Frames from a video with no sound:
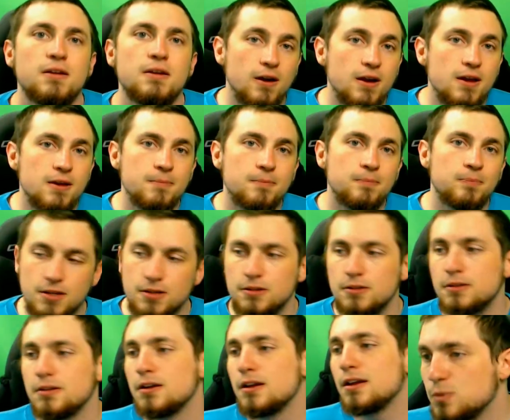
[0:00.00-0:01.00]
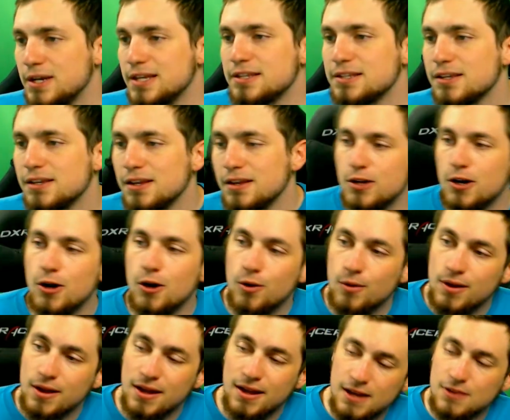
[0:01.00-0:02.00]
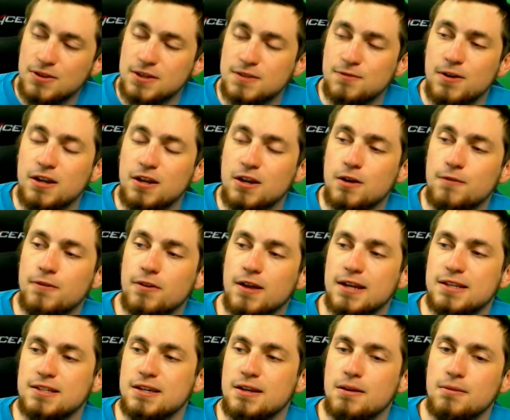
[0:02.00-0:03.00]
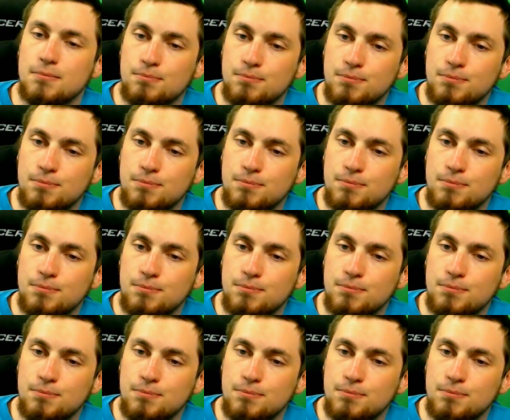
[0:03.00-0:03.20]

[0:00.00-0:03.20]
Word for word: All right, deal, sweet. So like this video if you liked it.